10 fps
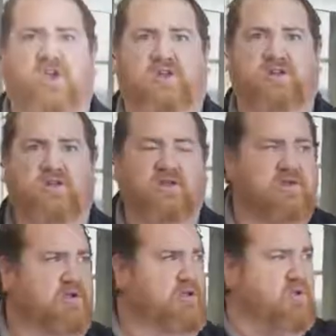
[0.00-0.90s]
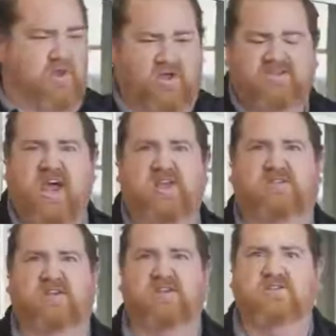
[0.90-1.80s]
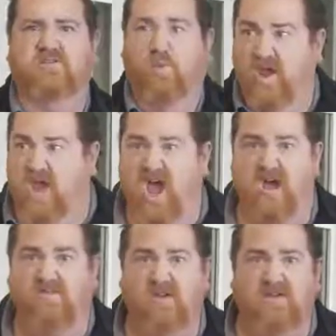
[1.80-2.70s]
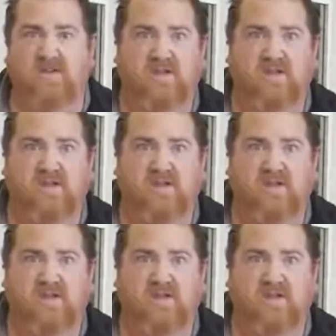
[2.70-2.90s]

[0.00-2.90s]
it. No one else has this. We have it.